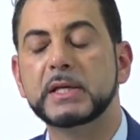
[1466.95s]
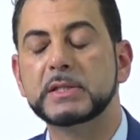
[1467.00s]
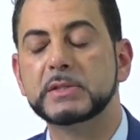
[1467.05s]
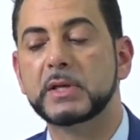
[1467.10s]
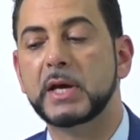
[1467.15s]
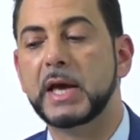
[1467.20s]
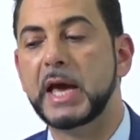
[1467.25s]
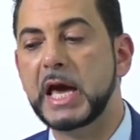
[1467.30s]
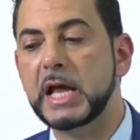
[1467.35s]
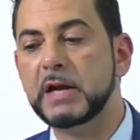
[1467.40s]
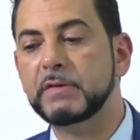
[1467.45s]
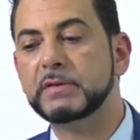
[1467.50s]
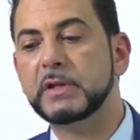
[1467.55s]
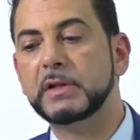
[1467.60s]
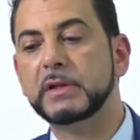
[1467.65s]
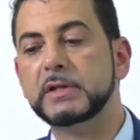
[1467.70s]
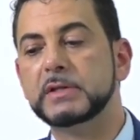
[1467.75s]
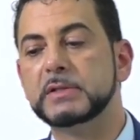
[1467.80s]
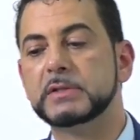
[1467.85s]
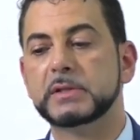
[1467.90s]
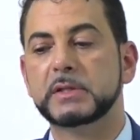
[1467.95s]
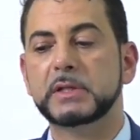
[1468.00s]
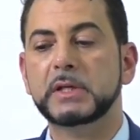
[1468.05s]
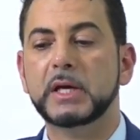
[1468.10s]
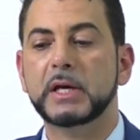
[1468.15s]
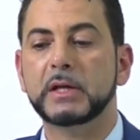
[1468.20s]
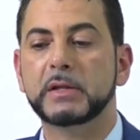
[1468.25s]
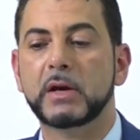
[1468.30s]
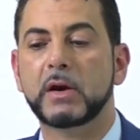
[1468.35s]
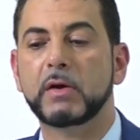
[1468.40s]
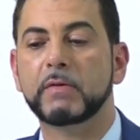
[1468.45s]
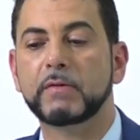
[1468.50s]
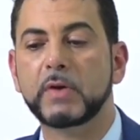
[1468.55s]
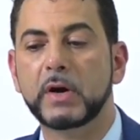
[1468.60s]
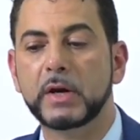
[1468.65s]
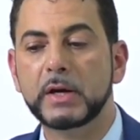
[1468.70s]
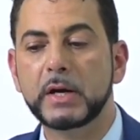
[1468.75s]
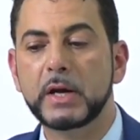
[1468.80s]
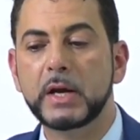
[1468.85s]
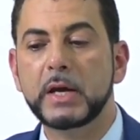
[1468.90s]
So out of the list here that I've
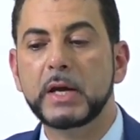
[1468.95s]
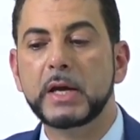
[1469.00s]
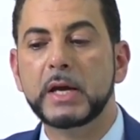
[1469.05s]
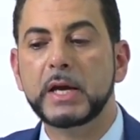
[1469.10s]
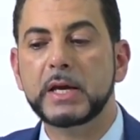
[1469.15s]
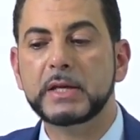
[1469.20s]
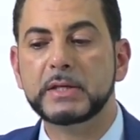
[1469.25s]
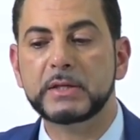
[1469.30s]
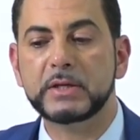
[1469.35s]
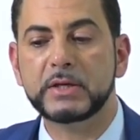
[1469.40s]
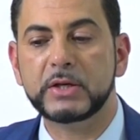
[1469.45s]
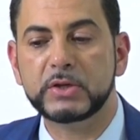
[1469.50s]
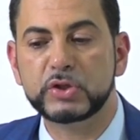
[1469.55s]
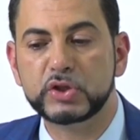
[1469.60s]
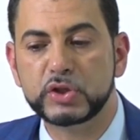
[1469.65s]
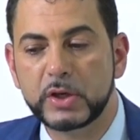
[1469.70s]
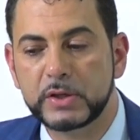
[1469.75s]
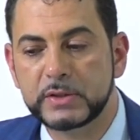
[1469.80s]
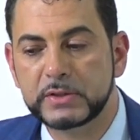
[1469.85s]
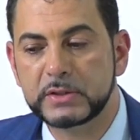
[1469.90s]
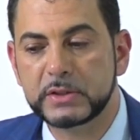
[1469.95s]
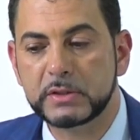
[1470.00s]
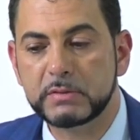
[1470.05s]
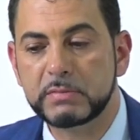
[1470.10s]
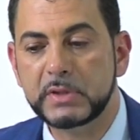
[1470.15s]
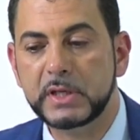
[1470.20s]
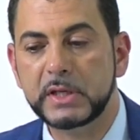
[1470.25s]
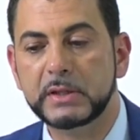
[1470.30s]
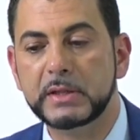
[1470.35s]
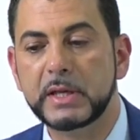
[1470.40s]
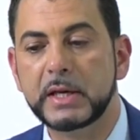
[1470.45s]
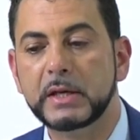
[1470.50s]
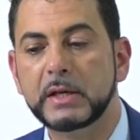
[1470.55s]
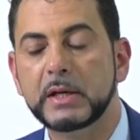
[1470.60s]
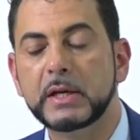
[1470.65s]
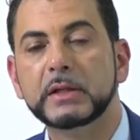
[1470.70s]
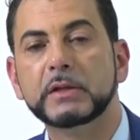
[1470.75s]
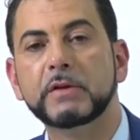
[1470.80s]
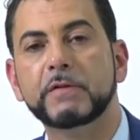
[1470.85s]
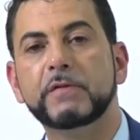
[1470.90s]
got, it shows to me that
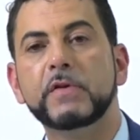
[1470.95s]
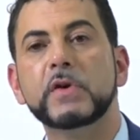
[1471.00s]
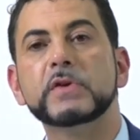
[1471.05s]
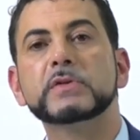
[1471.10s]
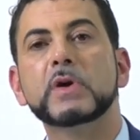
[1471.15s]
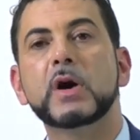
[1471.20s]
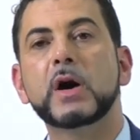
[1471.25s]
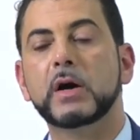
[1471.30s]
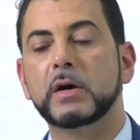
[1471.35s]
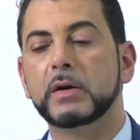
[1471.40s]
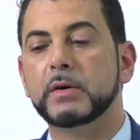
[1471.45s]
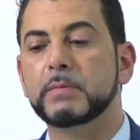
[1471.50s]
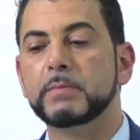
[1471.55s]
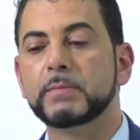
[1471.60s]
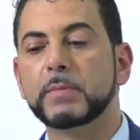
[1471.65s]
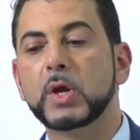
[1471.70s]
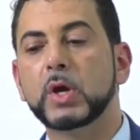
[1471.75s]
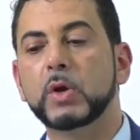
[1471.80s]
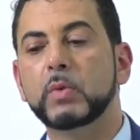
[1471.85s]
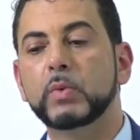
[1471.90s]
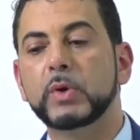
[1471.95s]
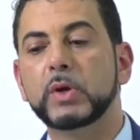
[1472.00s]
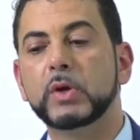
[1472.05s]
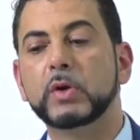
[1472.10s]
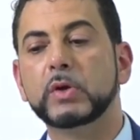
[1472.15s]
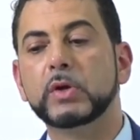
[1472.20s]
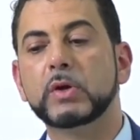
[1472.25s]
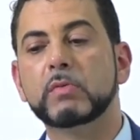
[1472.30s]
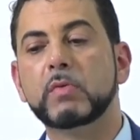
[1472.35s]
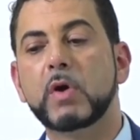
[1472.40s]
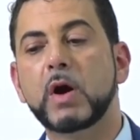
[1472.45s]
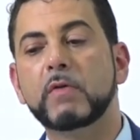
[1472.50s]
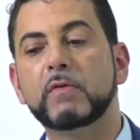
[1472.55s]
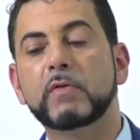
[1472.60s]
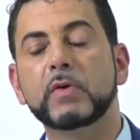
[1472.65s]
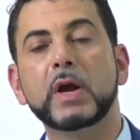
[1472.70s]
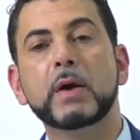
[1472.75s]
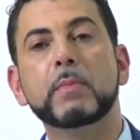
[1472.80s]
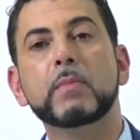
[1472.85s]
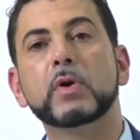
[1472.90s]
the first item, where you got your
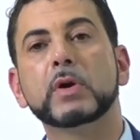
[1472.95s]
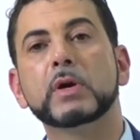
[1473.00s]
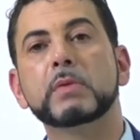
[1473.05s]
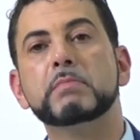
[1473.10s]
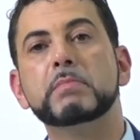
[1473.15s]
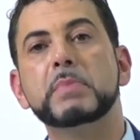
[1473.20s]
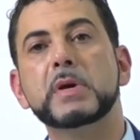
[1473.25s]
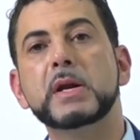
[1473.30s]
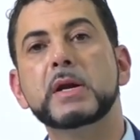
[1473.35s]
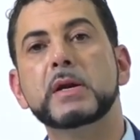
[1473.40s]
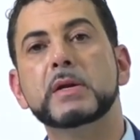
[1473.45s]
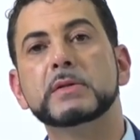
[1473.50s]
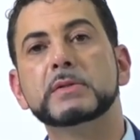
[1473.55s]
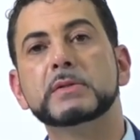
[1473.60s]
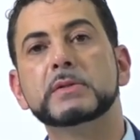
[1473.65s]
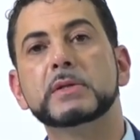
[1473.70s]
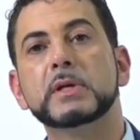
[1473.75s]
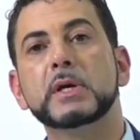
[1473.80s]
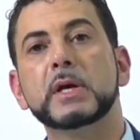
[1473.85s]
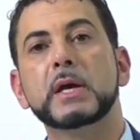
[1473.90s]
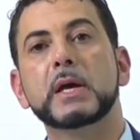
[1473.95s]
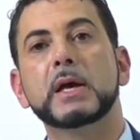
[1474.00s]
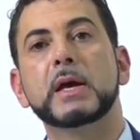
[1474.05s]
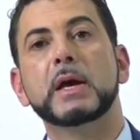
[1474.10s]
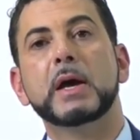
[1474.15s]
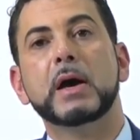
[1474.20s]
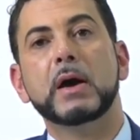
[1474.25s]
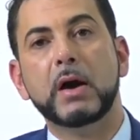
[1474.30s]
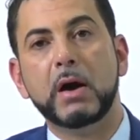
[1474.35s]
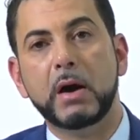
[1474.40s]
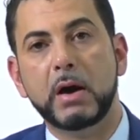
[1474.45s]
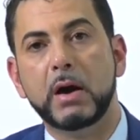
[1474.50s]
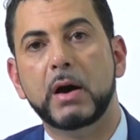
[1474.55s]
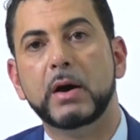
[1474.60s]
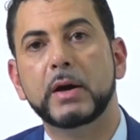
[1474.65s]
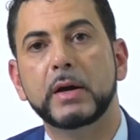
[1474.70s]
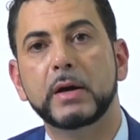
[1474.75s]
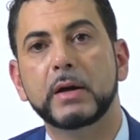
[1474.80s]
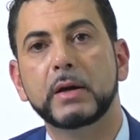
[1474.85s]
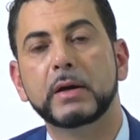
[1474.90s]
rivalry among competitors,
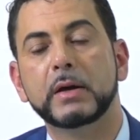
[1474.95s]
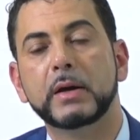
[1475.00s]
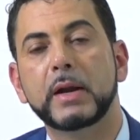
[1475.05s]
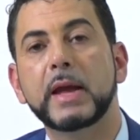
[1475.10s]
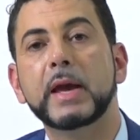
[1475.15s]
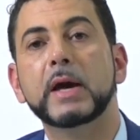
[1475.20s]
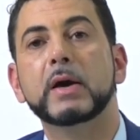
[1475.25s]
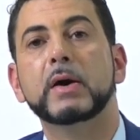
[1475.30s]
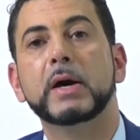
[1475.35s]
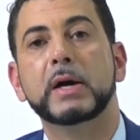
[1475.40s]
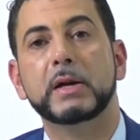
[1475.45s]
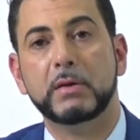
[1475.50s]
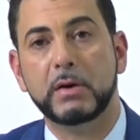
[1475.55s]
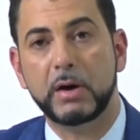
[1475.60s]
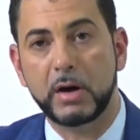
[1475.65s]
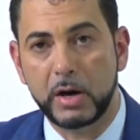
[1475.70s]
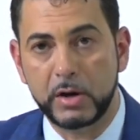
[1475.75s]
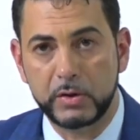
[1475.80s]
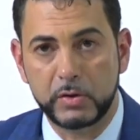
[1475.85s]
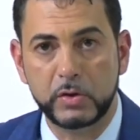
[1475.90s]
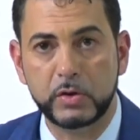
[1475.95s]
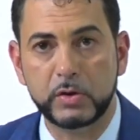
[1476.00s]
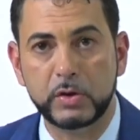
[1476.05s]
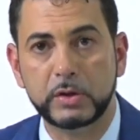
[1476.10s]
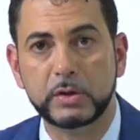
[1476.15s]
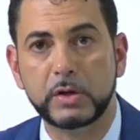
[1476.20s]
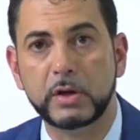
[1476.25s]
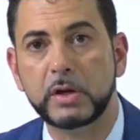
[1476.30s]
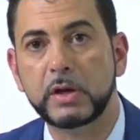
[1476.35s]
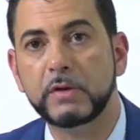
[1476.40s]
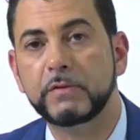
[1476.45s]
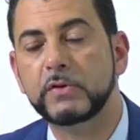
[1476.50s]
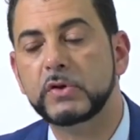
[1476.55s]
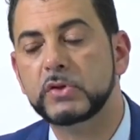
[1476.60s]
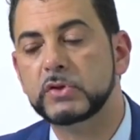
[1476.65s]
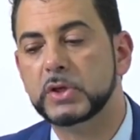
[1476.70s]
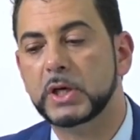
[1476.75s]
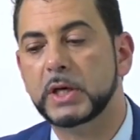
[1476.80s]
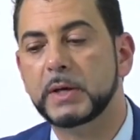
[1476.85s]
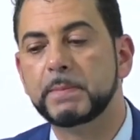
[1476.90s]
higher now and higher in the near
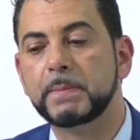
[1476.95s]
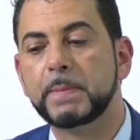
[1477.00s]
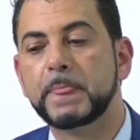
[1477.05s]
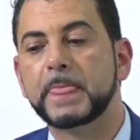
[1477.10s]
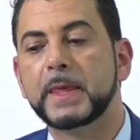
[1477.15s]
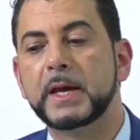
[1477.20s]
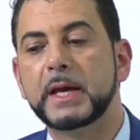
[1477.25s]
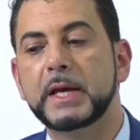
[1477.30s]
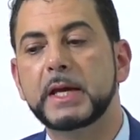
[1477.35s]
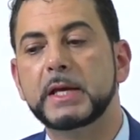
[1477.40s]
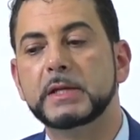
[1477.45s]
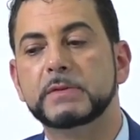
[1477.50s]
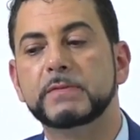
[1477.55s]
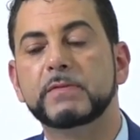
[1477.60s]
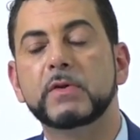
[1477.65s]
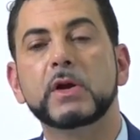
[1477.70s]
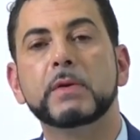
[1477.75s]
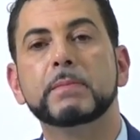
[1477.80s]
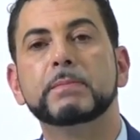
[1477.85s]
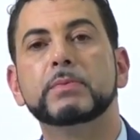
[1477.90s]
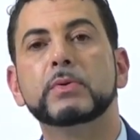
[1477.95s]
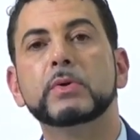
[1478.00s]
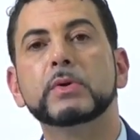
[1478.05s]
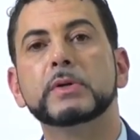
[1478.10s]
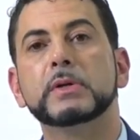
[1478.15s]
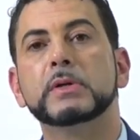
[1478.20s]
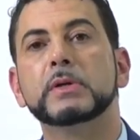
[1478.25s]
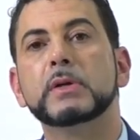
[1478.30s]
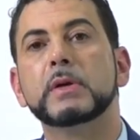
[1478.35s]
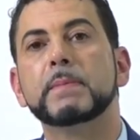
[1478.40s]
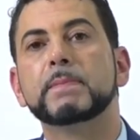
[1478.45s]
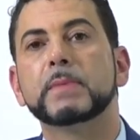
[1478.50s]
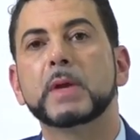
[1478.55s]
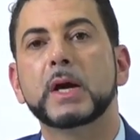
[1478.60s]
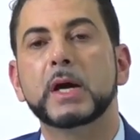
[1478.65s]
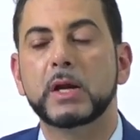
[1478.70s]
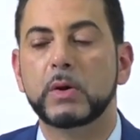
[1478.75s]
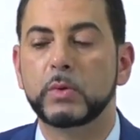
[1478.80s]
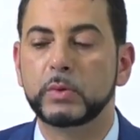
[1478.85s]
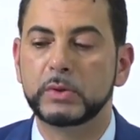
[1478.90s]
future, is very important,
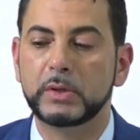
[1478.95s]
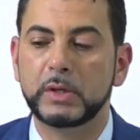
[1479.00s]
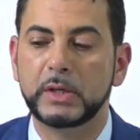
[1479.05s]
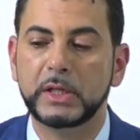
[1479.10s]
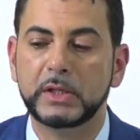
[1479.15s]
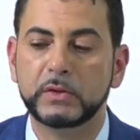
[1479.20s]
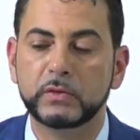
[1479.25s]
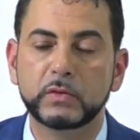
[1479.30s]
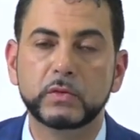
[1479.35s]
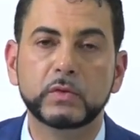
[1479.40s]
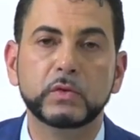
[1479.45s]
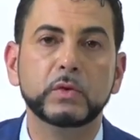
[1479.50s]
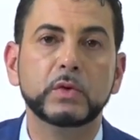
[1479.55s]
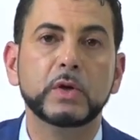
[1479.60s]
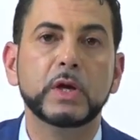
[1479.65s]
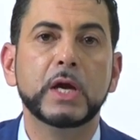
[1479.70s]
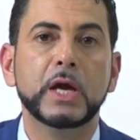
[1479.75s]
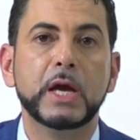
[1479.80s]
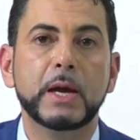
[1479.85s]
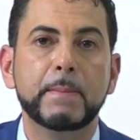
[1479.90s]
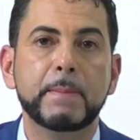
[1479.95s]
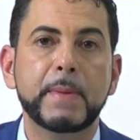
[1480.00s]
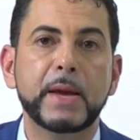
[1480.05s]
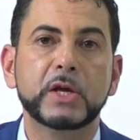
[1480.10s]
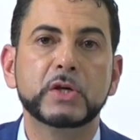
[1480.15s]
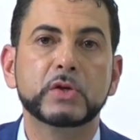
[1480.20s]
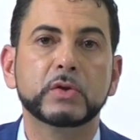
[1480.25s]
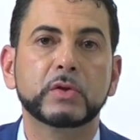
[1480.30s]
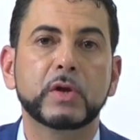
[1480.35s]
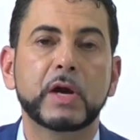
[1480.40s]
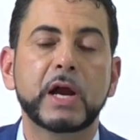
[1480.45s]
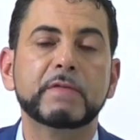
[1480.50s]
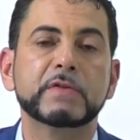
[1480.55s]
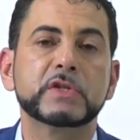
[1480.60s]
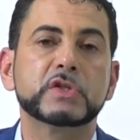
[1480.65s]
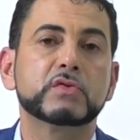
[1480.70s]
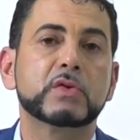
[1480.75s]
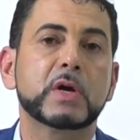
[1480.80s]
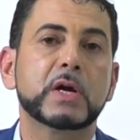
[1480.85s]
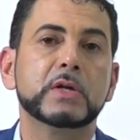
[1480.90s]
and I would need to make sure that I have a
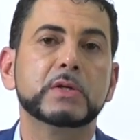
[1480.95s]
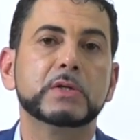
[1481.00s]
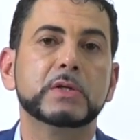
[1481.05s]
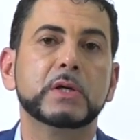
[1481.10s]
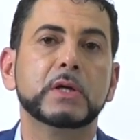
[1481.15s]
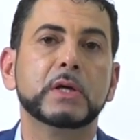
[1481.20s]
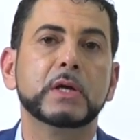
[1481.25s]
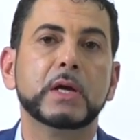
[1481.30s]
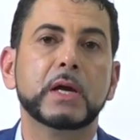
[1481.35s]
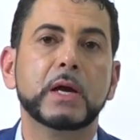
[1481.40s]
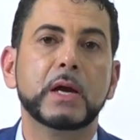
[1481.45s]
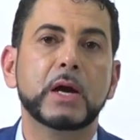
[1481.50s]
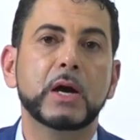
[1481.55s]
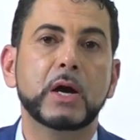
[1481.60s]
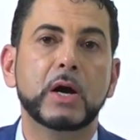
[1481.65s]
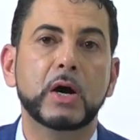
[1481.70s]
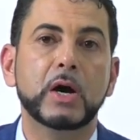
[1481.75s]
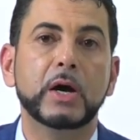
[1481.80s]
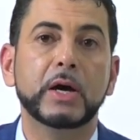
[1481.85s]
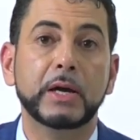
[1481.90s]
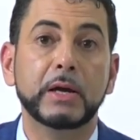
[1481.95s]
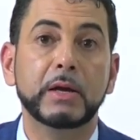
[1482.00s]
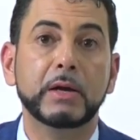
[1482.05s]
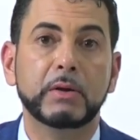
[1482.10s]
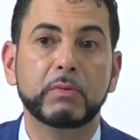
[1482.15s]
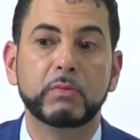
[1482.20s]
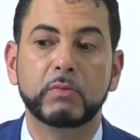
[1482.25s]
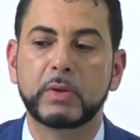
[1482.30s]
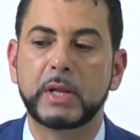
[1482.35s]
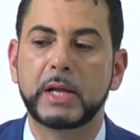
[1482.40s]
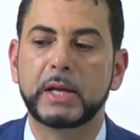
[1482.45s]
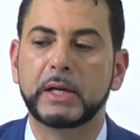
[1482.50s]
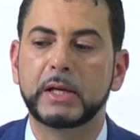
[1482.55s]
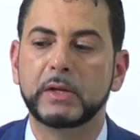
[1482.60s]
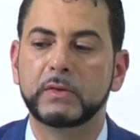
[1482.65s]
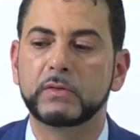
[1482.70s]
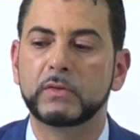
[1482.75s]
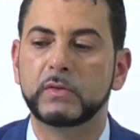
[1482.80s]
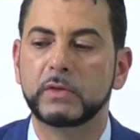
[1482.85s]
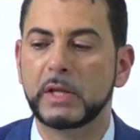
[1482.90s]
strategy relating
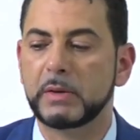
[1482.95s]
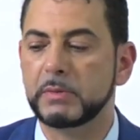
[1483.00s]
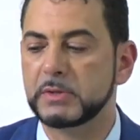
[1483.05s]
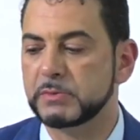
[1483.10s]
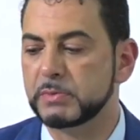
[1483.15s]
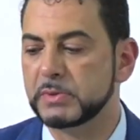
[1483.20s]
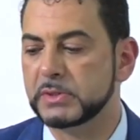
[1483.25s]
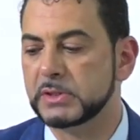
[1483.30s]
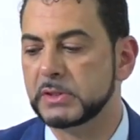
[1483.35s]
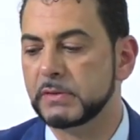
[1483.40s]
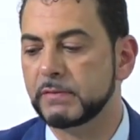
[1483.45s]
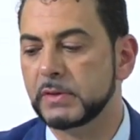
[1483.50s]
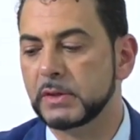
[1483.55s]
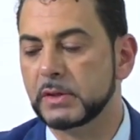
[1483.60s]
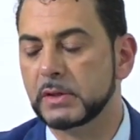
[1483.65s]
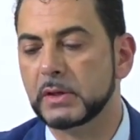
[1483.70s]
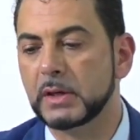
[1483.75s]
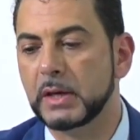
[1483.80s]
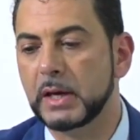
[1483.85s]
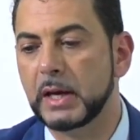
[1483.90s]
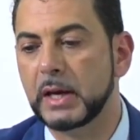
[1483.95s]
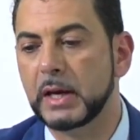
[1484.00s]
to that specific